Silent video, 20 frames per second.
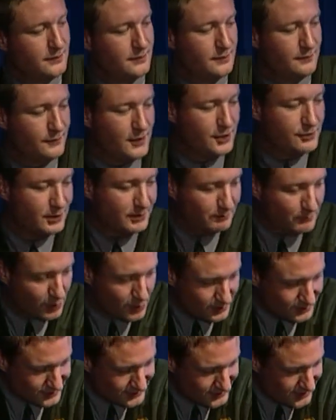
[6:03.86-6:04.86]
Frederick
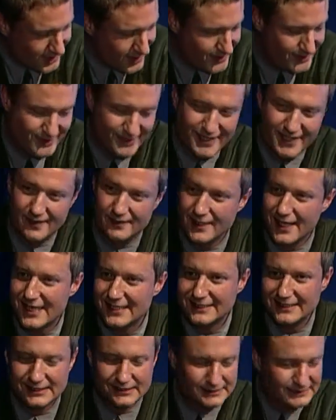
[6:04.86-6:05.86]
Merk said in
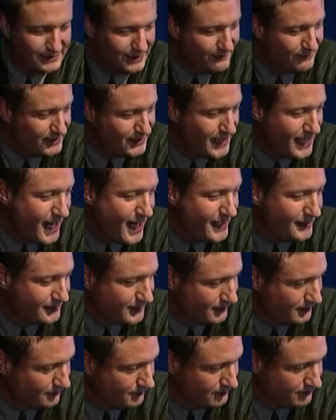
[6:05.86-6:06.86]

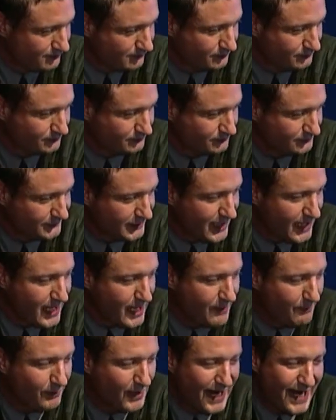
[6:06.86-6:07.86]
1978
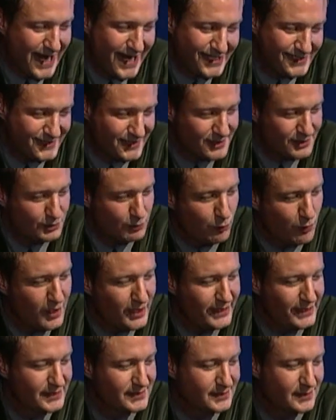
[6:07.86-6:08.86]
that by
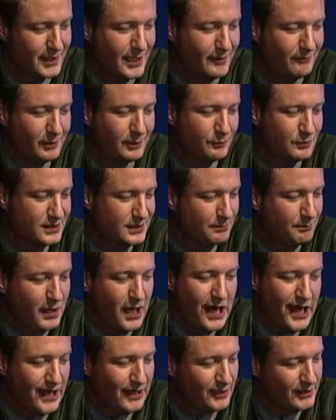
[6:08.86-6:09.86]
1820, slavery was
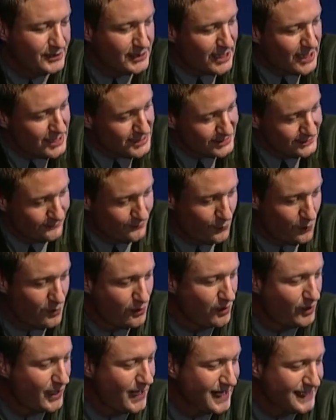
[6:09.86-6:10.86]
apologized
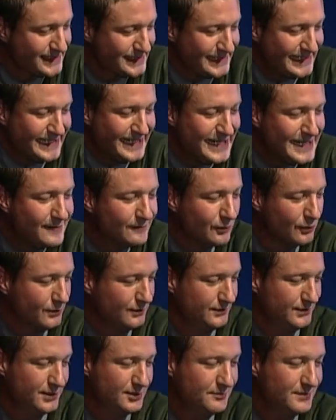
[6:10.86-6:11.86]
for as an
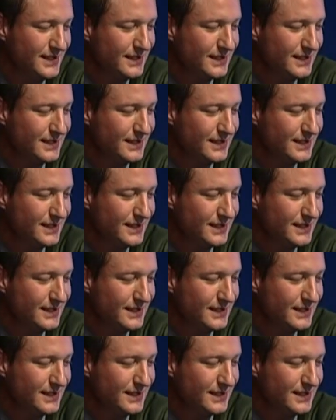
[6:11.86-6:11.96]
evil to be